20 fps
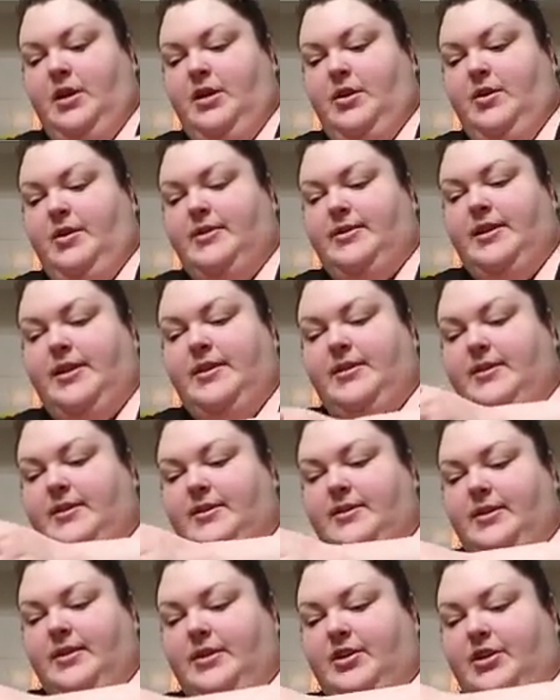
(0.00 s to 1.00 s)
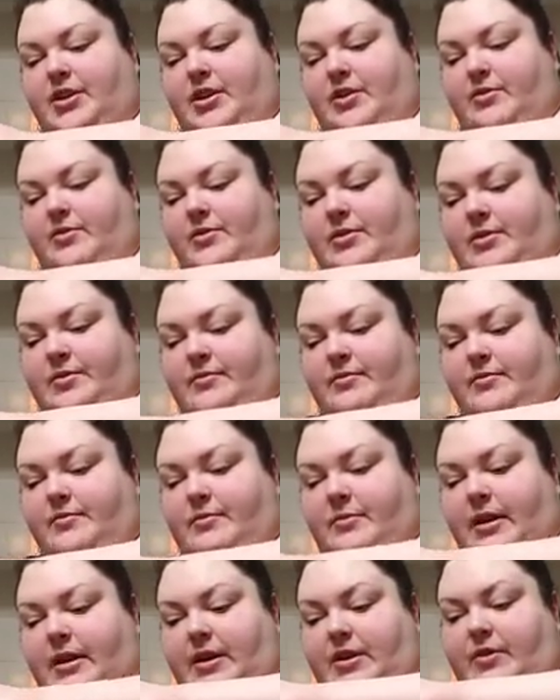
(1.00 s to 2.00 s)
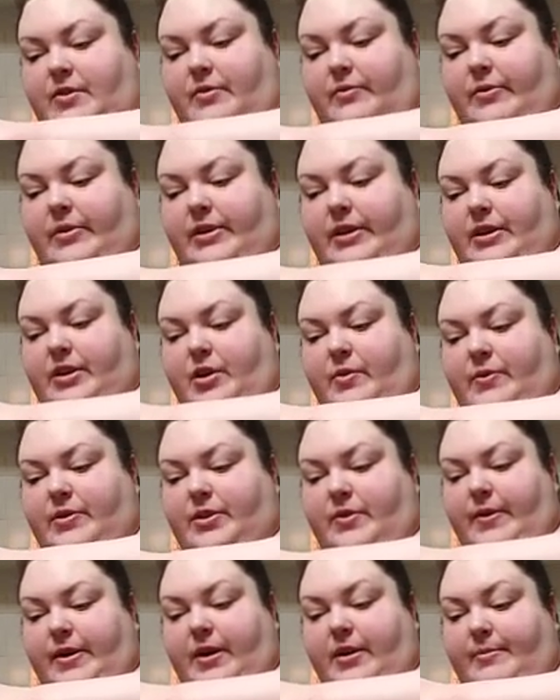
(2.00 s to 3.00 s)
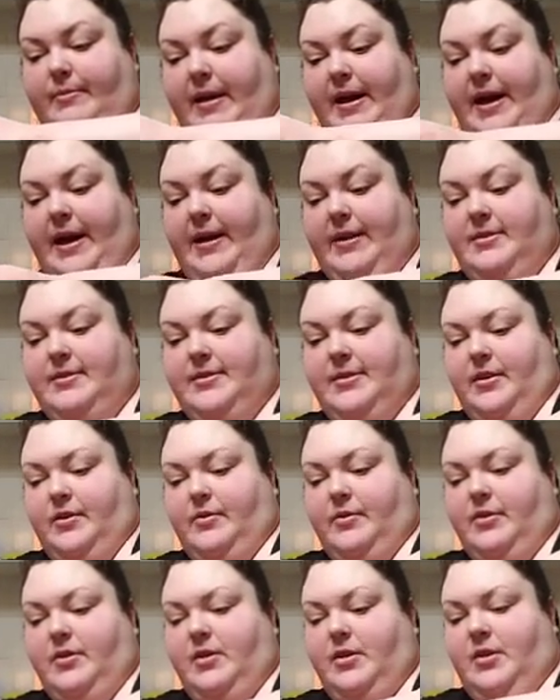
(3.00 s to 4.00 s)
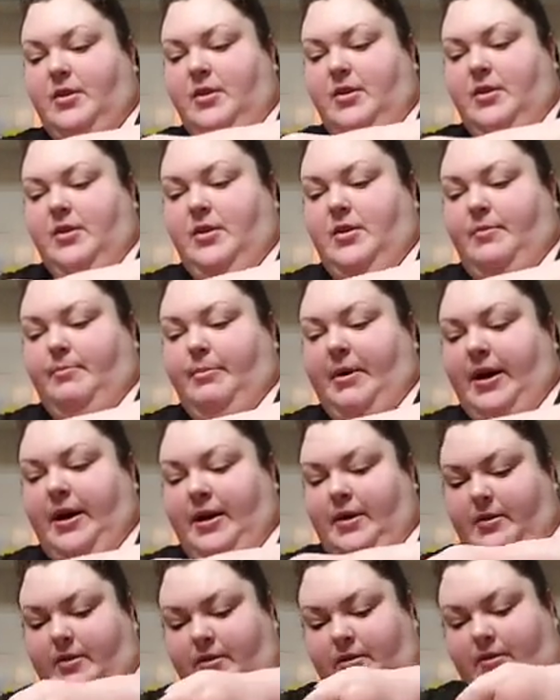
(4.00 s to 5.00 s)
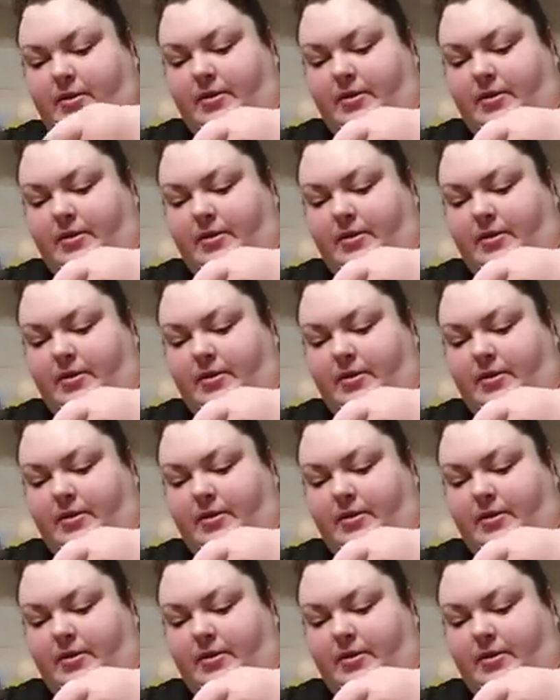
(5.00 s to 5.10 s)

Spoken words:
you could say this is an excuse. Like, you don't really know what's going on in my head, so. But